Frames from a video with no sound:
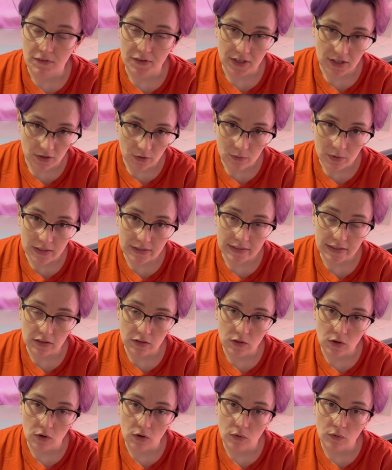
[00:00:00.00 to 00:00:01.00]
to get a resale
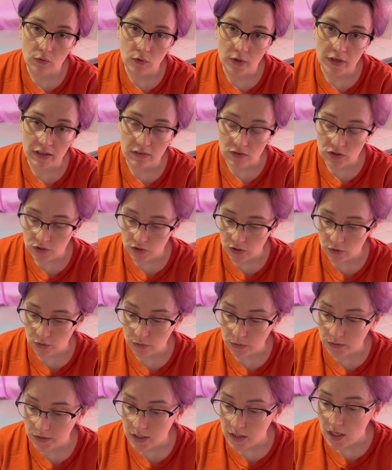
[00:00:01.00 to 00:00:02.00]
code for any of the
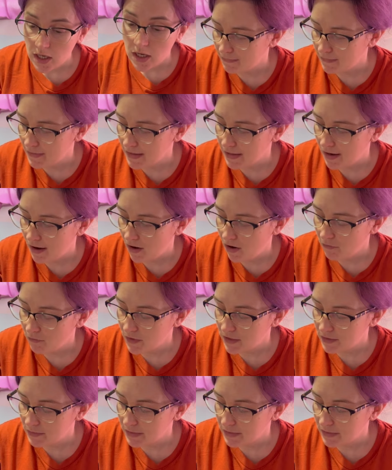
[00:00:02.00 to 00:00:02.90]
shows. The outfits, we